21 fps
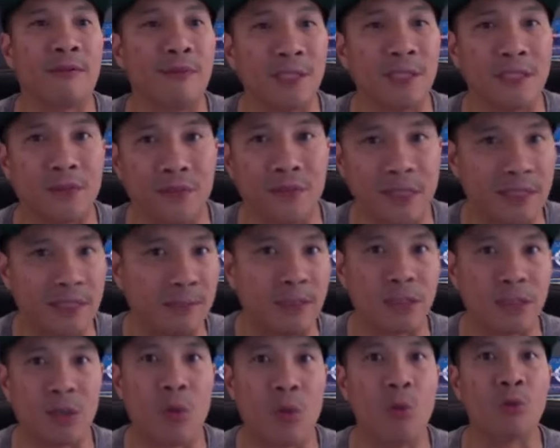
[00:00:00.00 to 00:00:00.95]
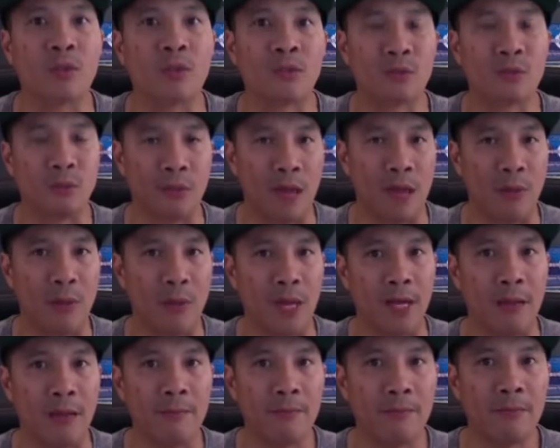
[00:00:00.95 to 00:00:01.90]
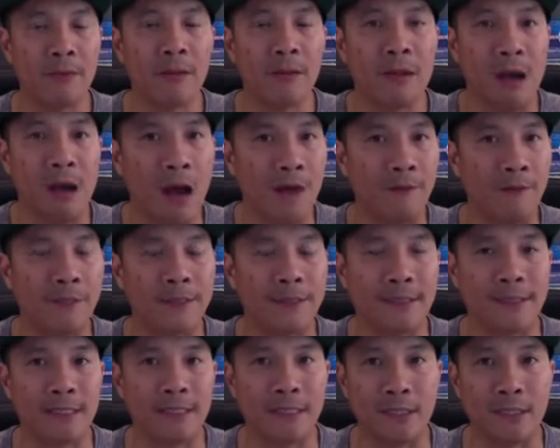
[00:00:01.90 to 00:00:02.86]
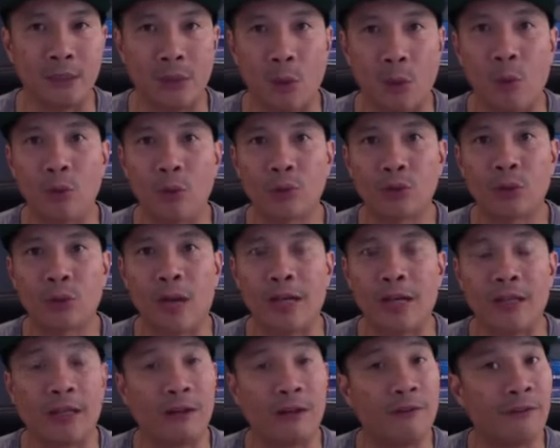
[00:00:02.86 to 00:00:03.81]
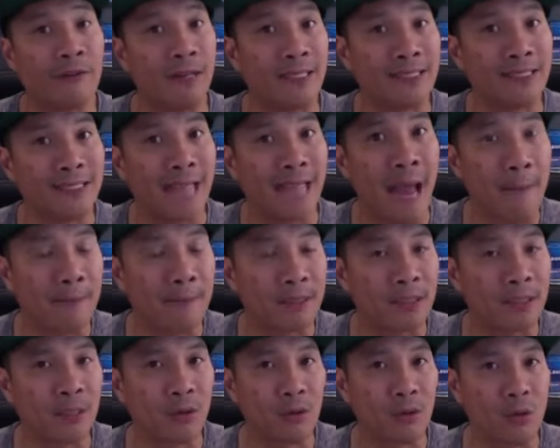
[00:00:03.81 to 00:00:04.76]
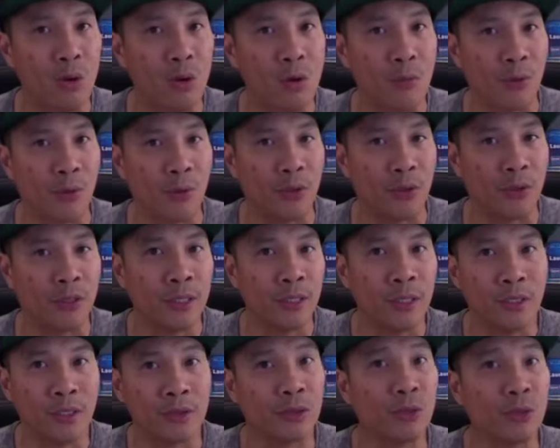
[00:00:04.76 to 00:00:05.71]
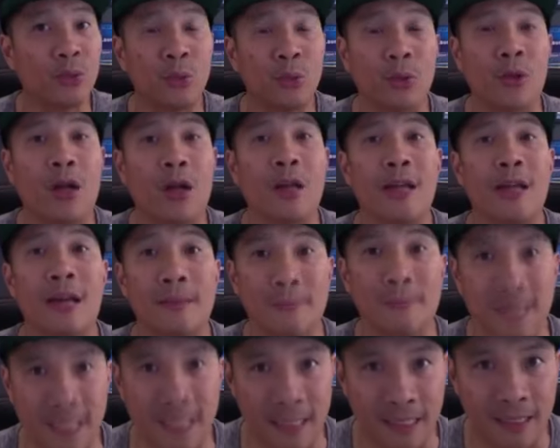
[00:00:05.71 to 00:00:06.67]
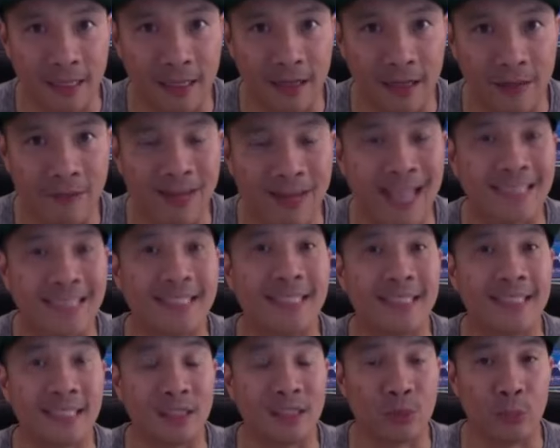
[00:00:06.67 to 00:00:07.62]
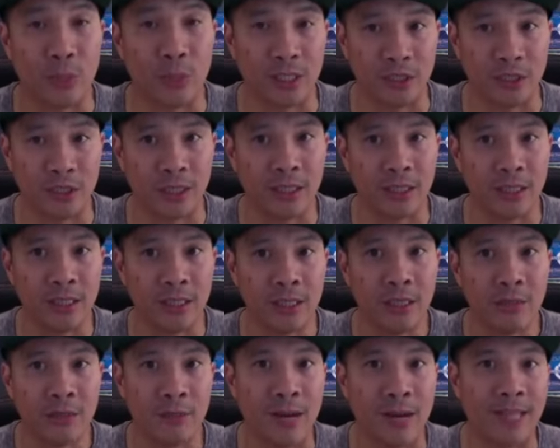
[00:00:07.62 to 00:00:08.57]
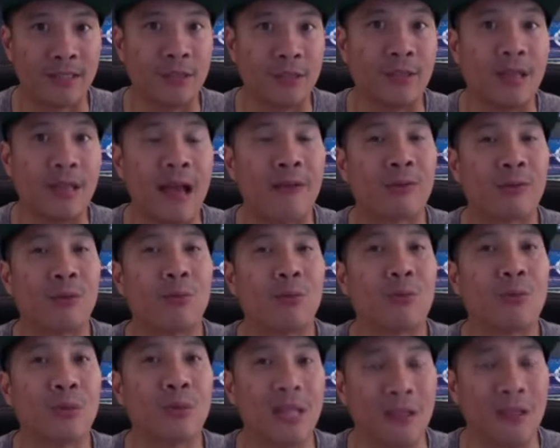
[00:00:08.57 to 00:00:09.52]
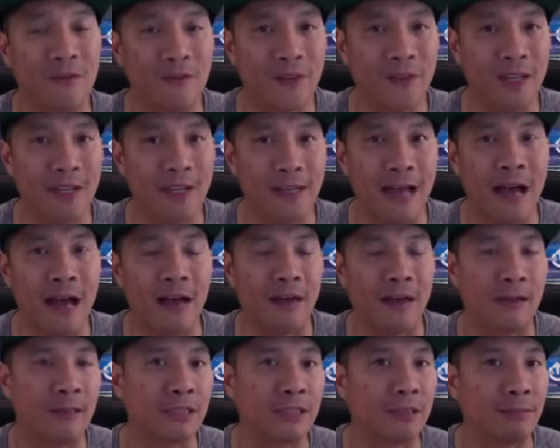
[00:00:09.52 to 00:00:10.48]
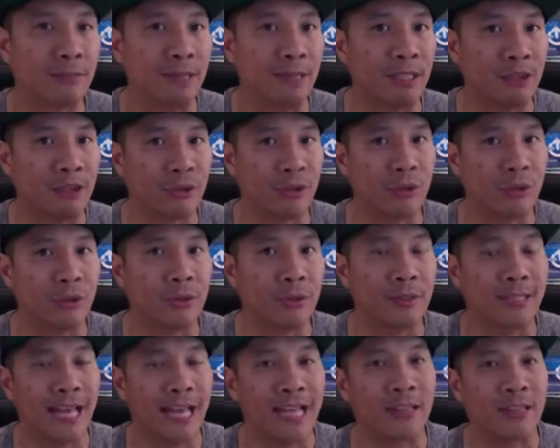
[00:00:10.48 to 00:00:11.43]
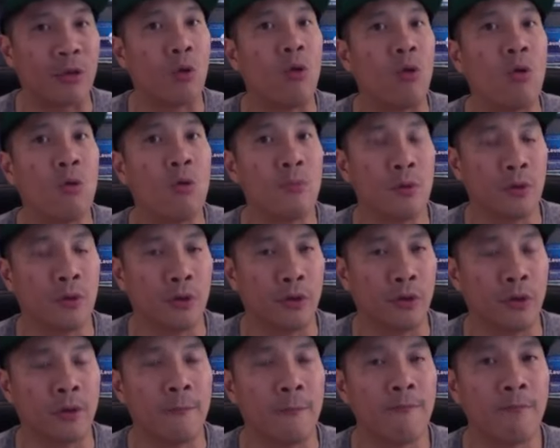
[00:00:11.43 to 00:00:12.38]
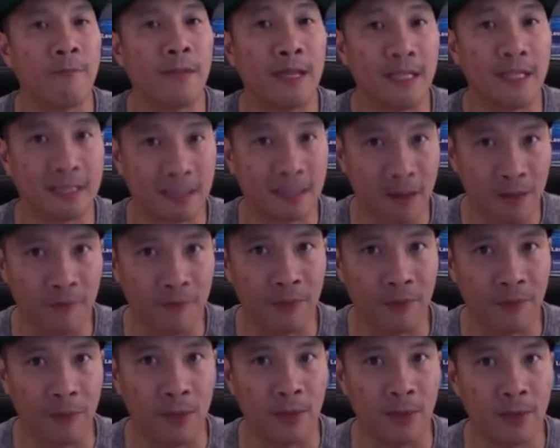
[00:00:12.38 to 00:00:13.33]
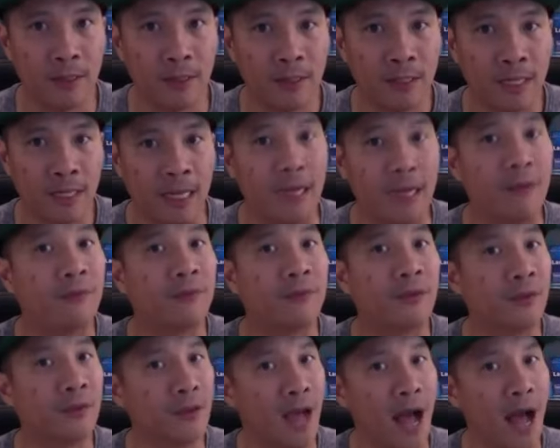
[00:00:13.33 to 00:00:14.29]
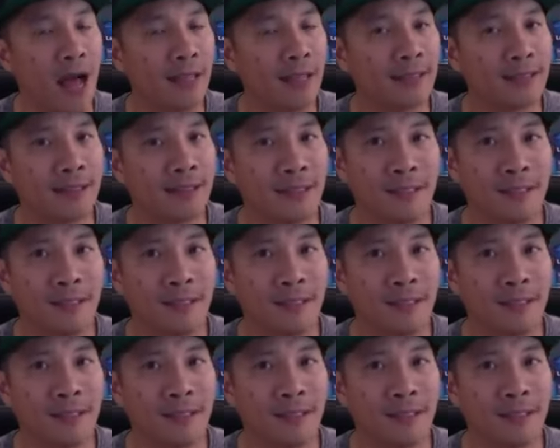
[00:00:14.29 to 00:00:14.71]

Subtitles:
face to face, I'm just old school that way. Obviously, don't try to convince that particular homeowner to do an online meeting if that's the situation, right? So you have to really feel it out and just make sure that the homeowner is comfortable. And if they're not,